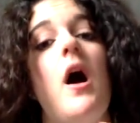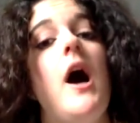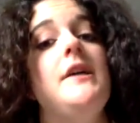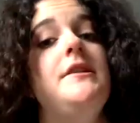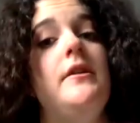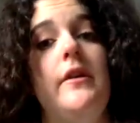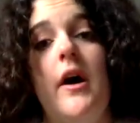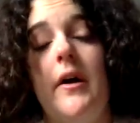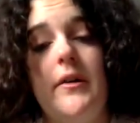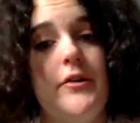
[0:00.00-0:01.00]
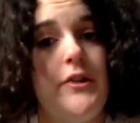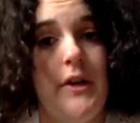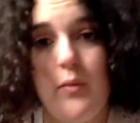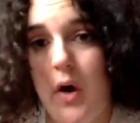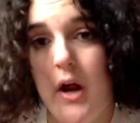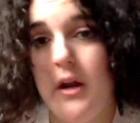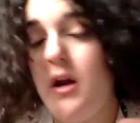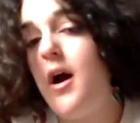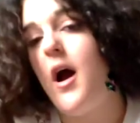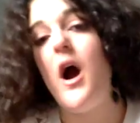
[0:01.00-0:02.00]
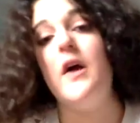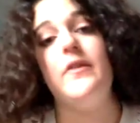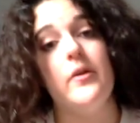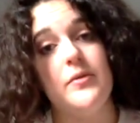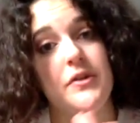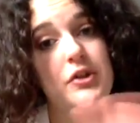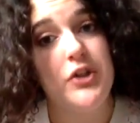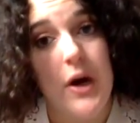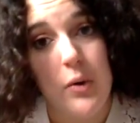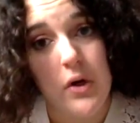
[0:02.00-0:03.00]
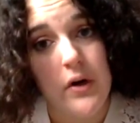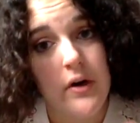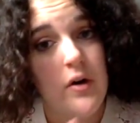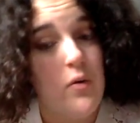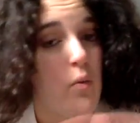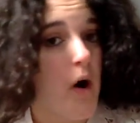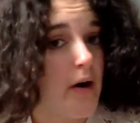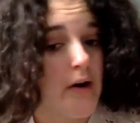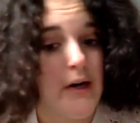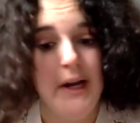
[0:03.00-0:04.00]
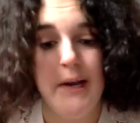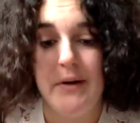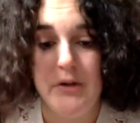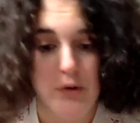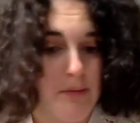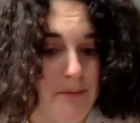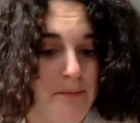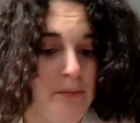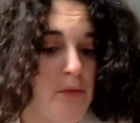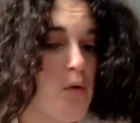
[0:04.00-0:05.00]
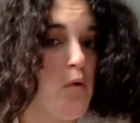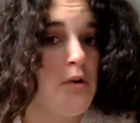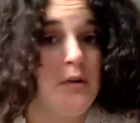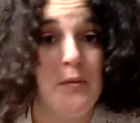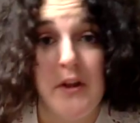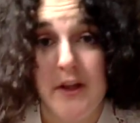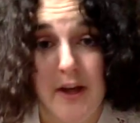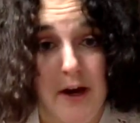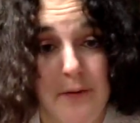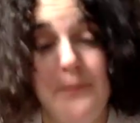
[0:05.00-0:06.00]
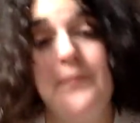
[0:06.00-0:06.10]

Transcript: I did not understand why. I thought it was the shower water in my dorm or something like that.